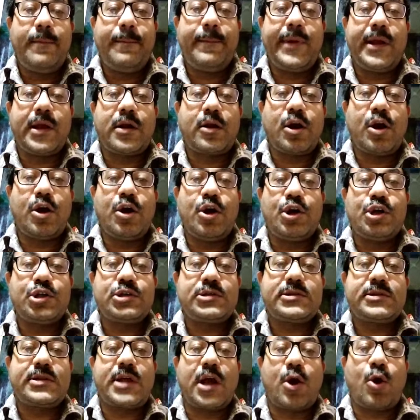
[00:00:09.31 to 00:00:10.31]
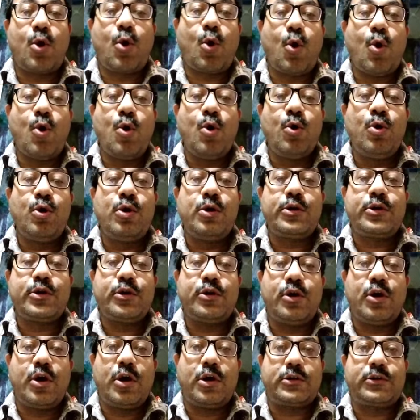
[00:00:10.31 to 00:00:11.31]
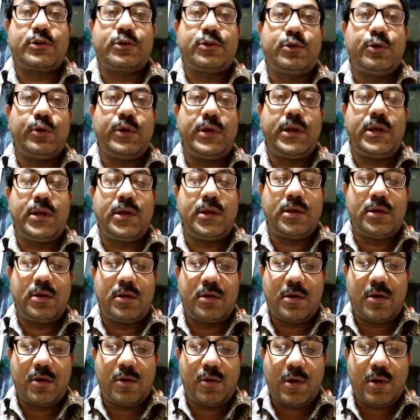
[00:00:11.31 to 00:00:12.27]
Because the cold north wind